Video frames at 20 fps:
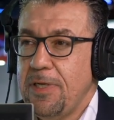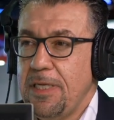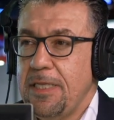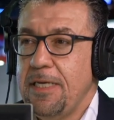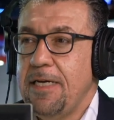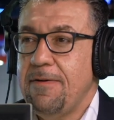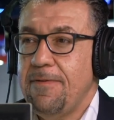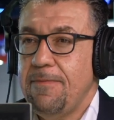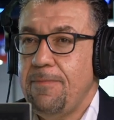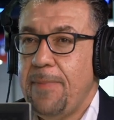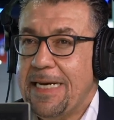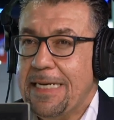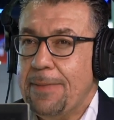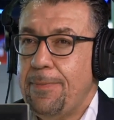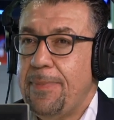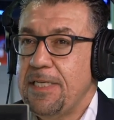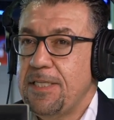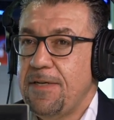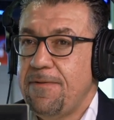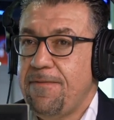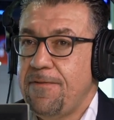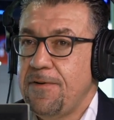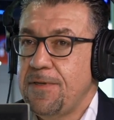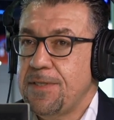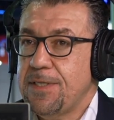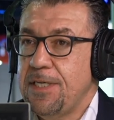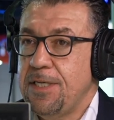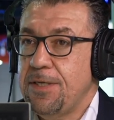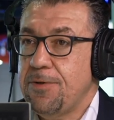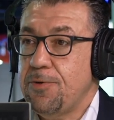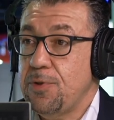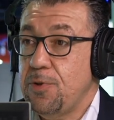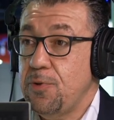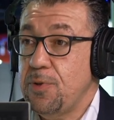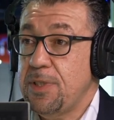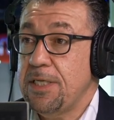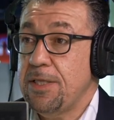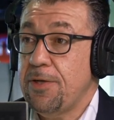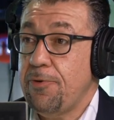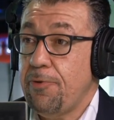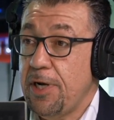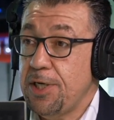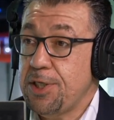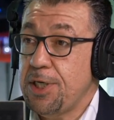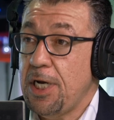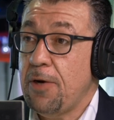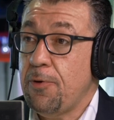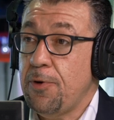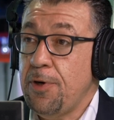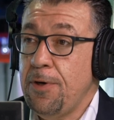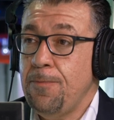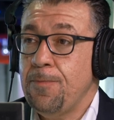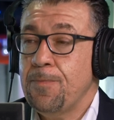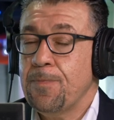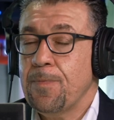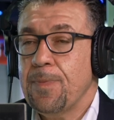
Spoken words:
really make a big difference in reducing the rush hour.